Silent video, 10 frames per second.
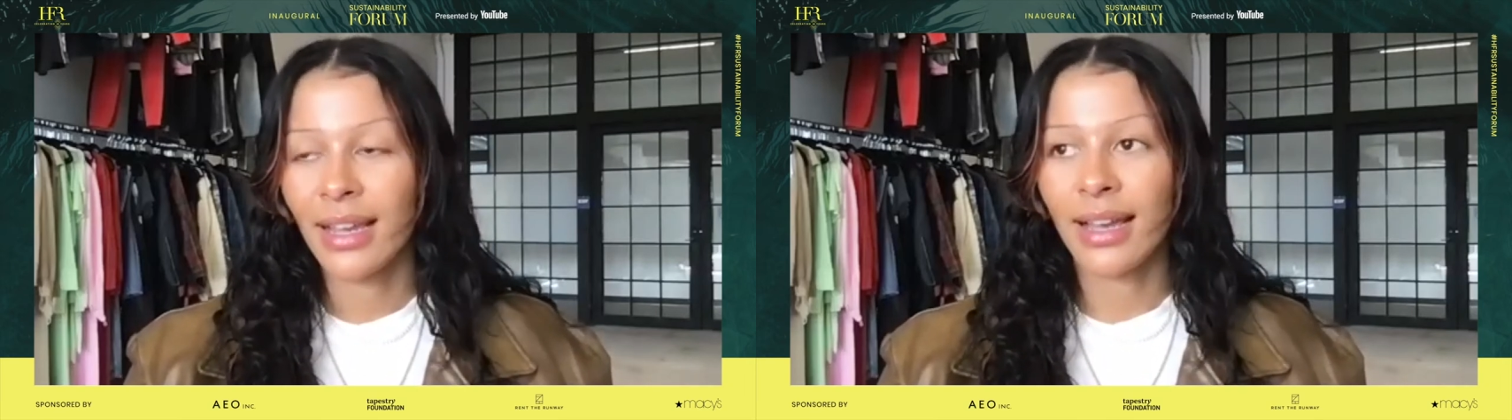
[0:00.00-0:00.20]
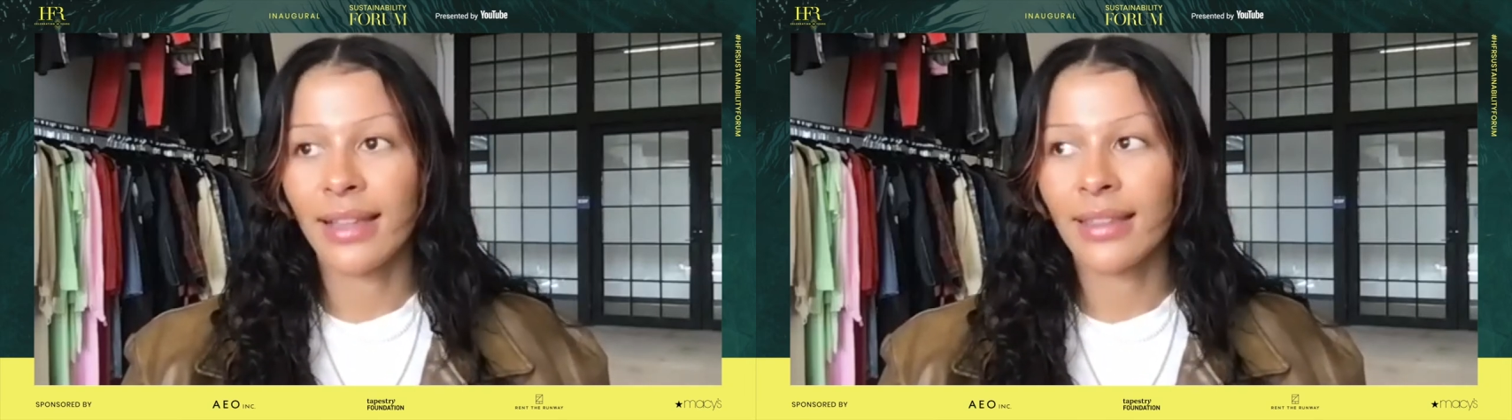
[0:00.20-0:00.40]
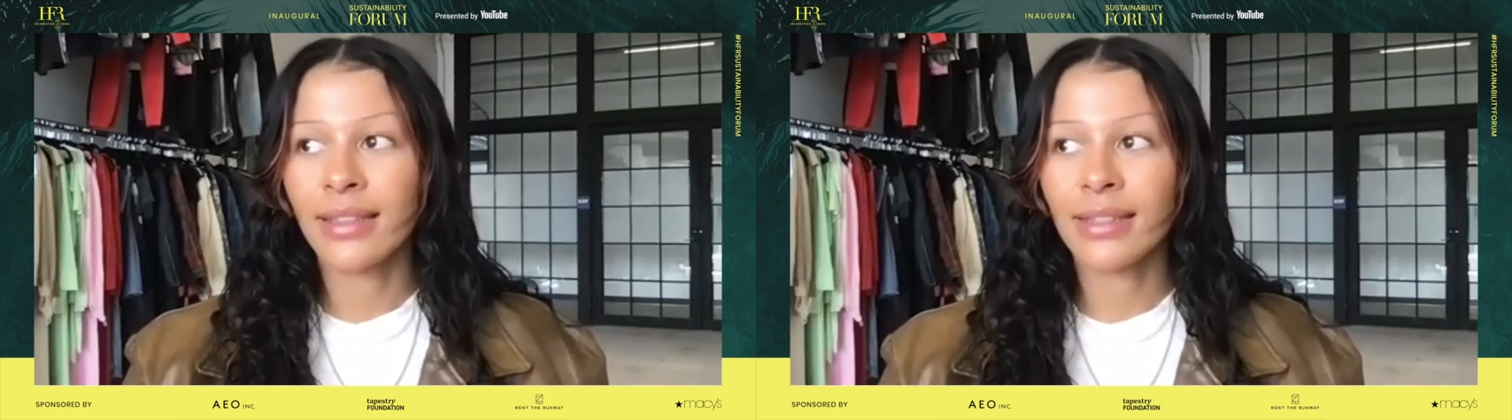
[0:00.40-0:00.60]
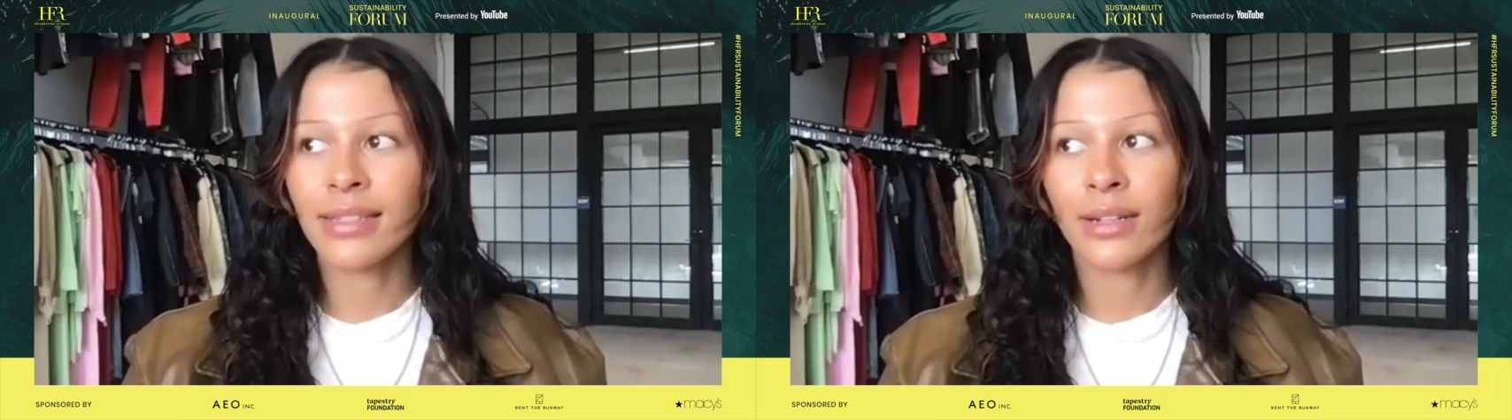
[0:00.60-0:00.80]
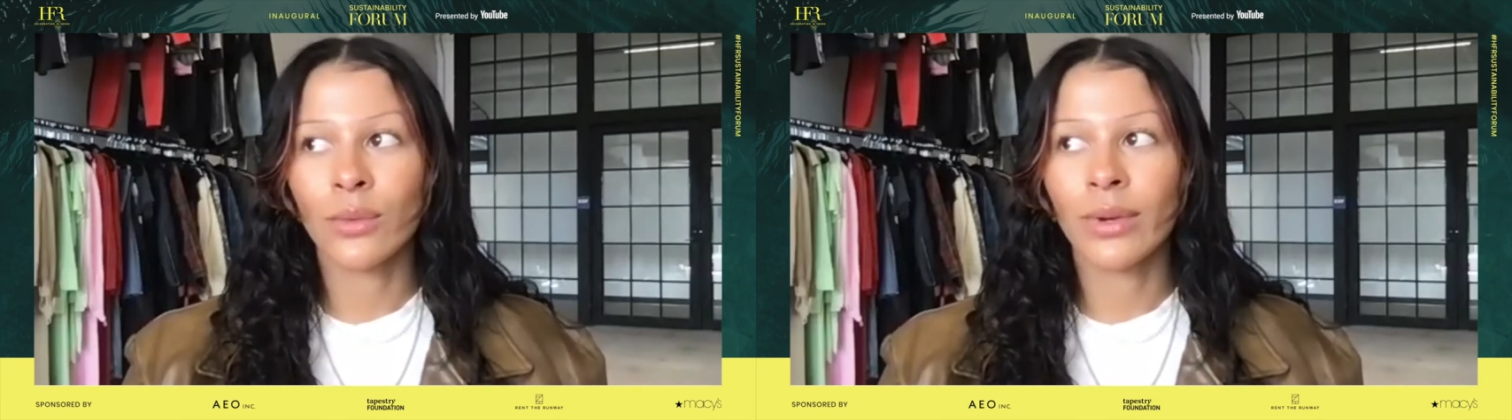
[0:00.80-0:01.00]
uh, this
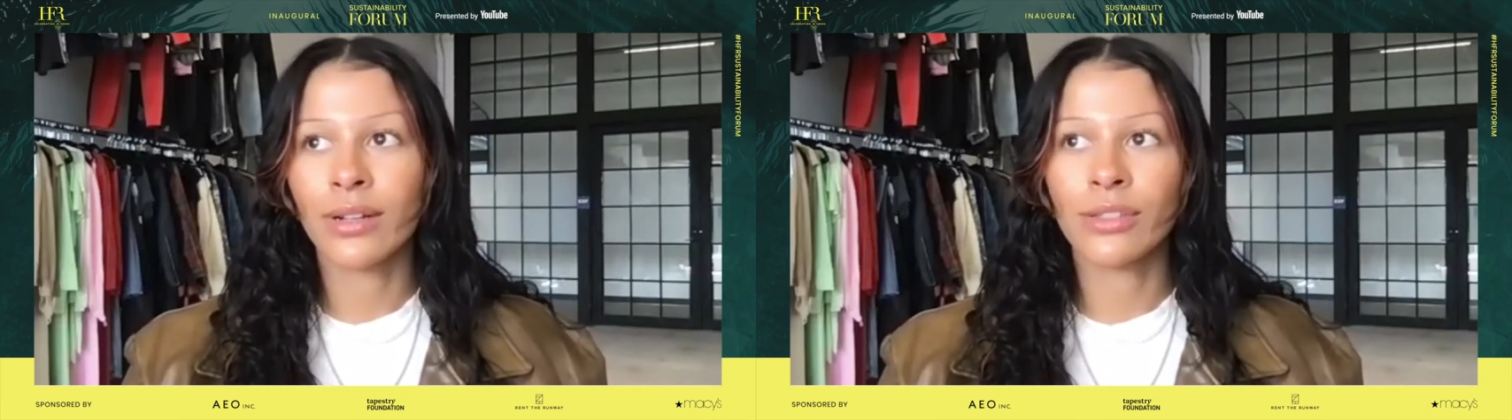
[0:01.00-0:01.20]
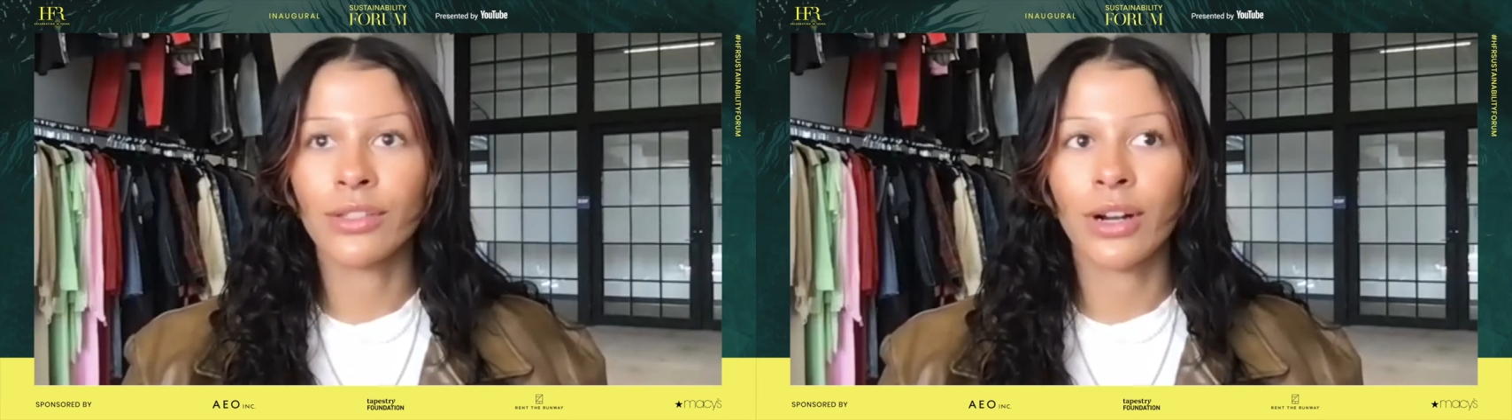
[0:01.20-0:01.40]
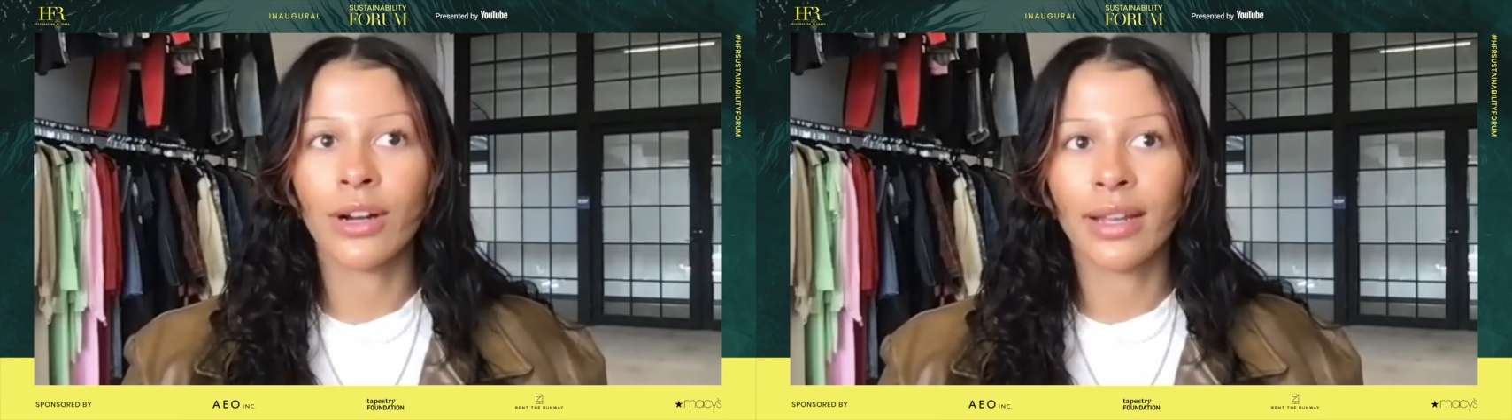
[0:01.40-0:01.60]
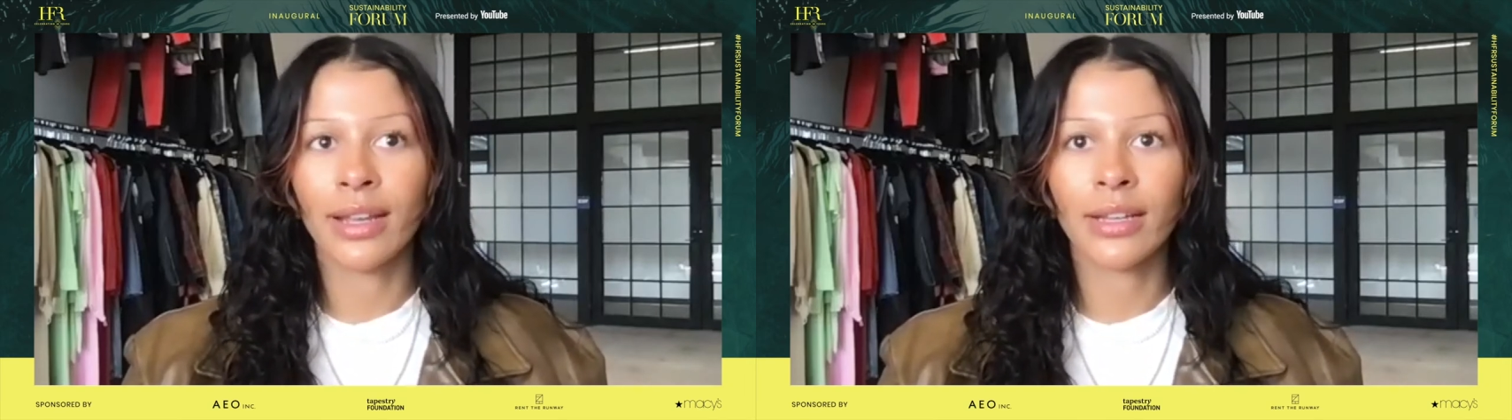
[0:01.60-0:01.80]
year we are starting